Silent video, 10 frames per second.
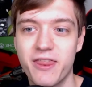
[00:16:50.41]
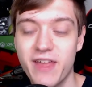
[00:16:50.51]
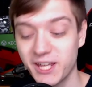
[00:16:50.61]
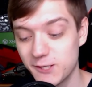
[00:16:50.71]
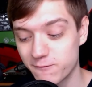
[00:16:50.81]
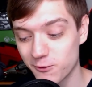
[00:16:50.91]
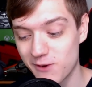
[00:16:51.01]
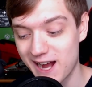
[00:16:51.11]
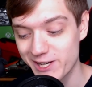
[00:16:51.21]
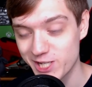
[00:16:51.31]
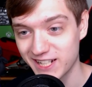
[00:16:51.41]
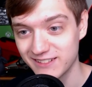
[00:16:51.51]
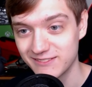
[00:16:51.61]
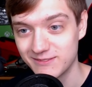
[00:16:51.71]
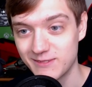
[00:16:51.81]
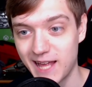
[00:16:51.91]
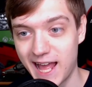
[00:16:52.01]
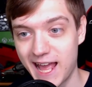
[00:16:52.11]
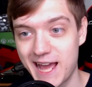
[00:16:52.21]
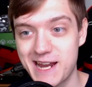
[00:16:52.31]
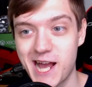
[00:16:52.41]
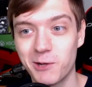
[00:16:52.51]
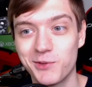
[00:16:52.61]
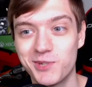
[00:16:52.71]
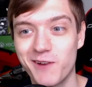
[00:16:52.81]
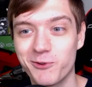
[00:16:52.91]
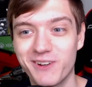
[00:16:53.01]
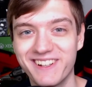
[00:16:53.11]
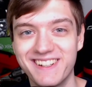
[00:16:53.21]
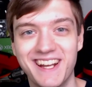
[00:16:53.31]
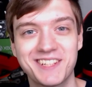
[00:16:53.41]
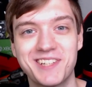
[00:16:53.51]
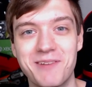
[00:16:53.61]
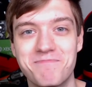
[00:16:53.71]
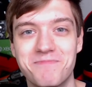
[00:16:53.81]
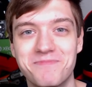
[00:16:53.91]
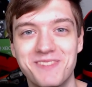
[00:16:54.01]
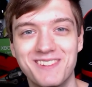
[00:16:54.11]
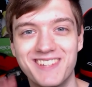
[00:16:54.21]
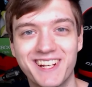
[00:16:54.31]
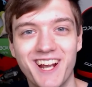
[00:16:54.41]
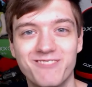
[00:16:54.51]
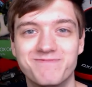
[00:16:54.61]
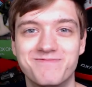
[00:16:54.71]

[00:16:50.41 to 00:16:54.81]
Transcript: Thank you for watching, and I will see everyone next time. Take care.